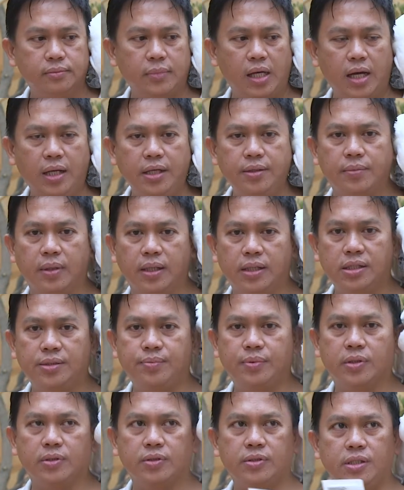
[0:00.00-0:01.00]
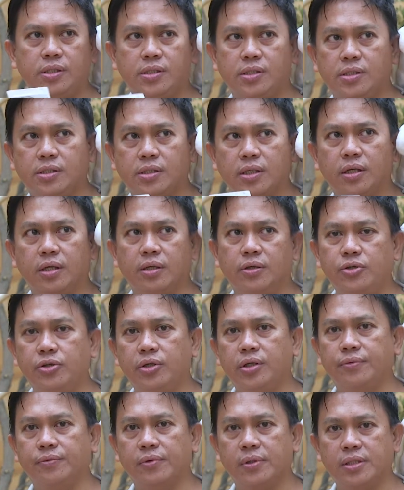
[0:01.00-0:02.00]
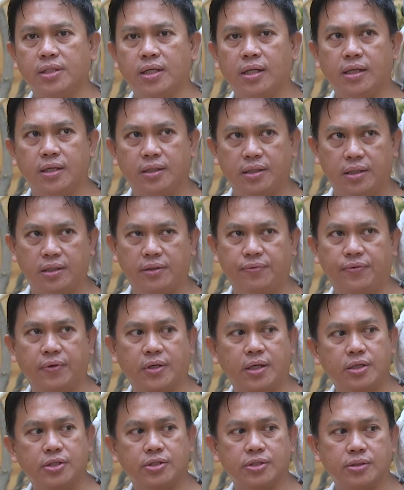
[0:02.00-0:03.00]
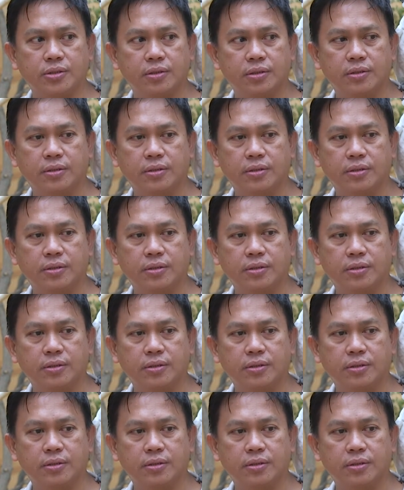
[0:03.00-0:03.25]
animals, because this is a universal identification.